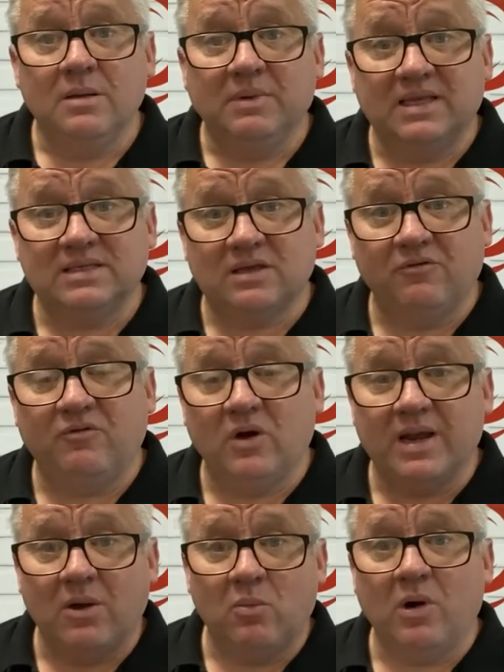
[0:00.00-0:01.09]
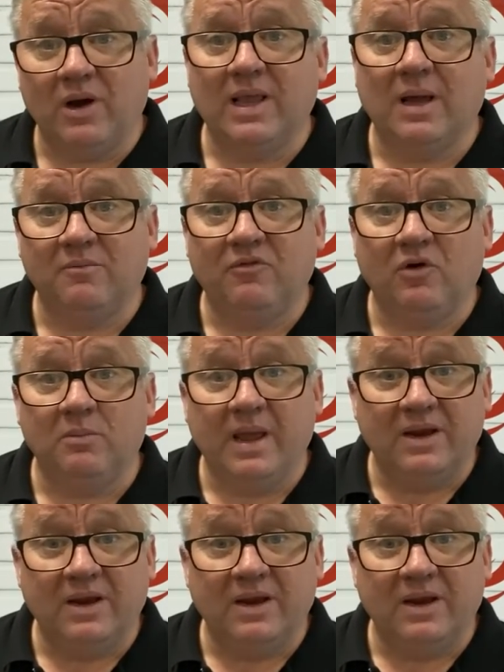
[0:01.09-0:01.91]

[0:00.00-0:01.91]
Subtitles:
because they'll find out where it come from.